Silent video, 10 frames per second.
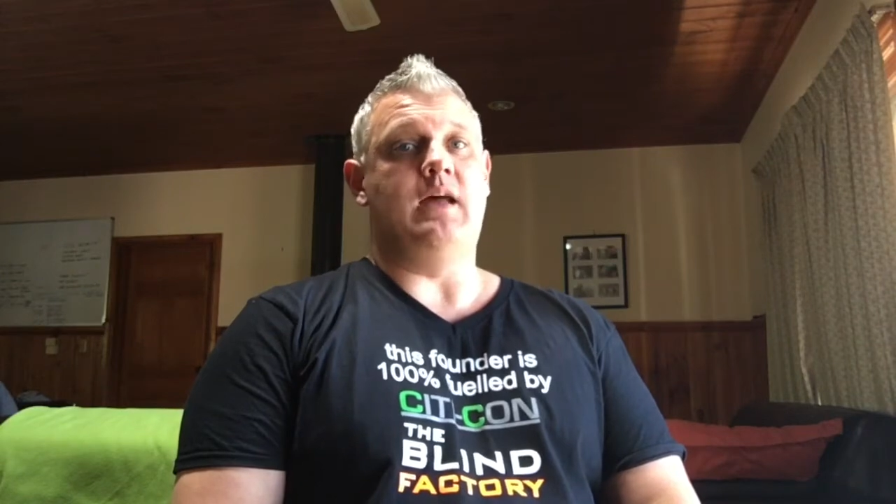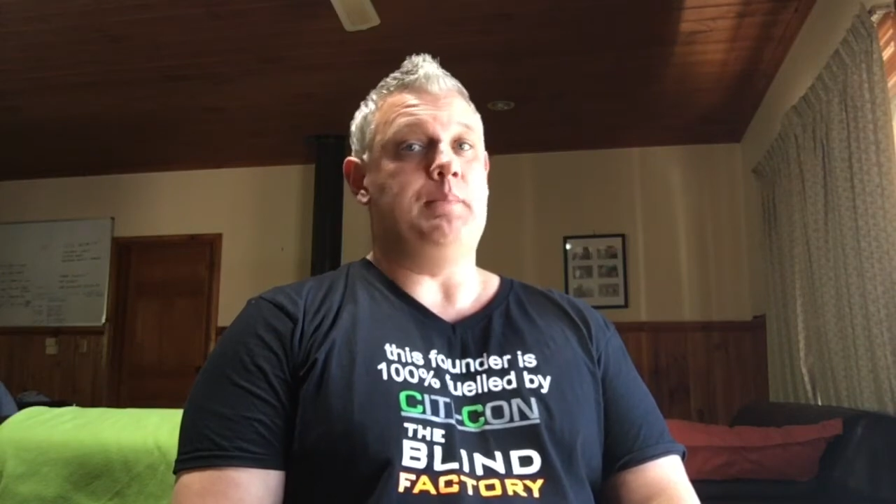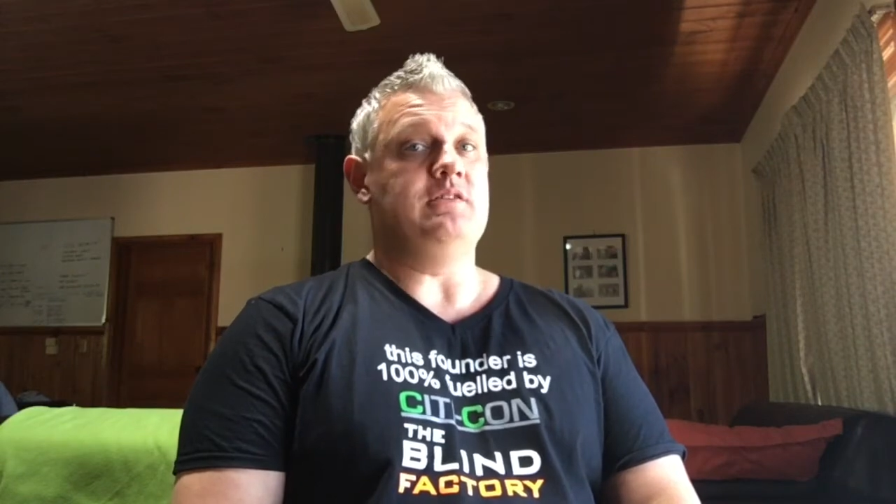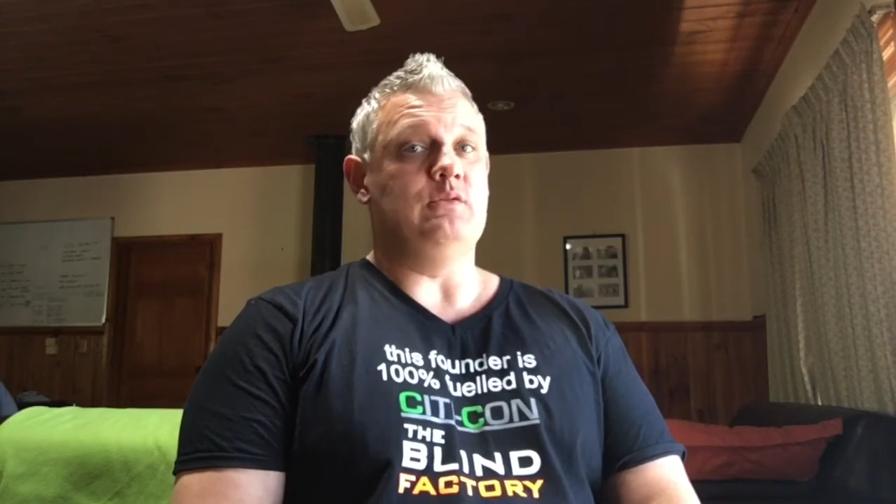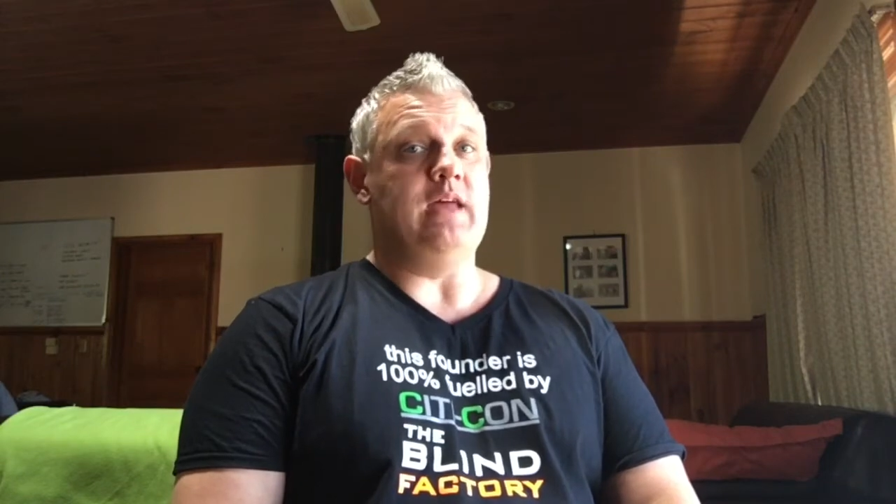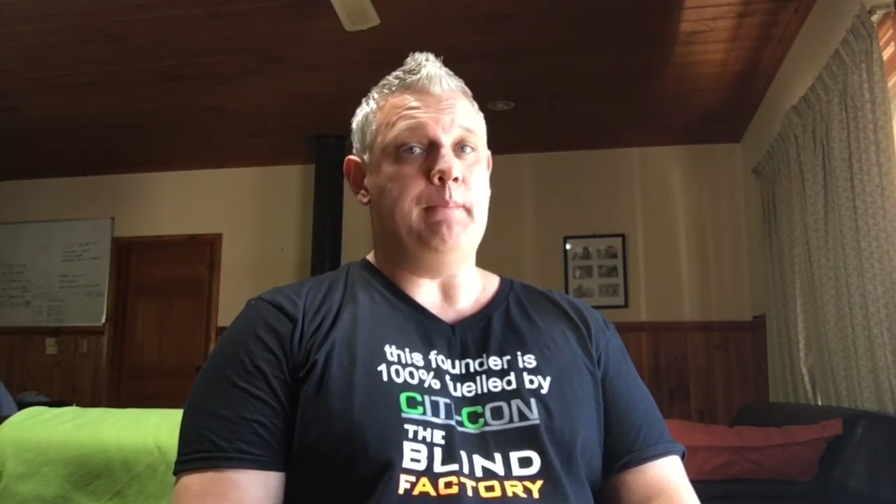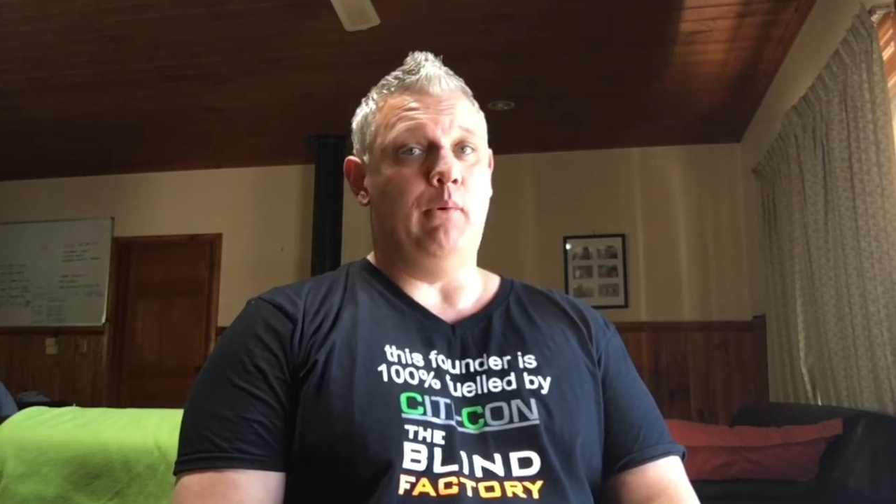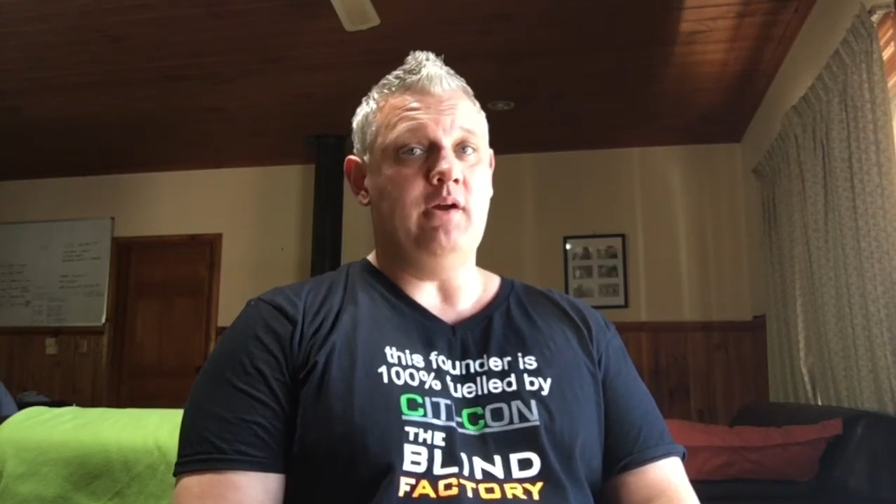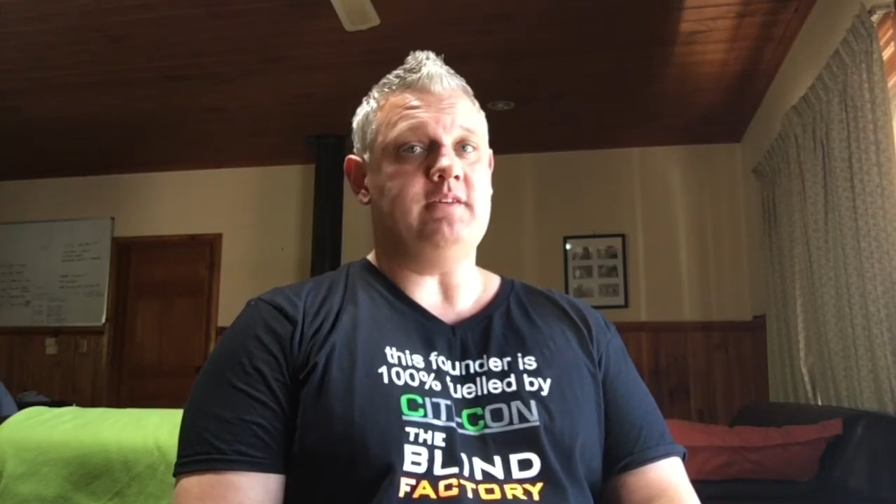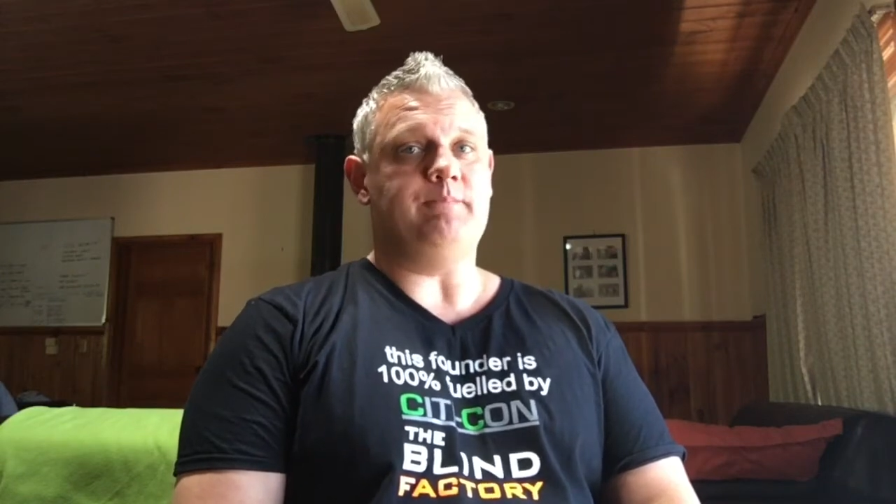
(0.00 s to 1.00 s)
up until that
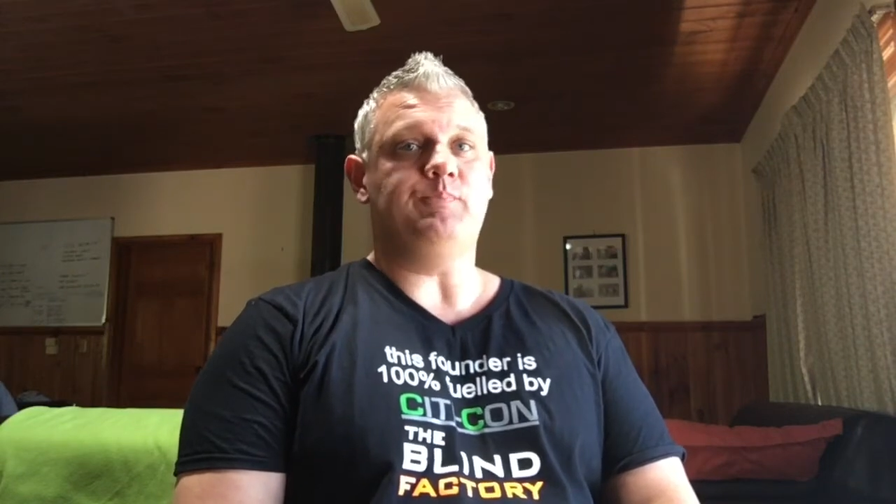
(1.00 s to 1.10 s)
point,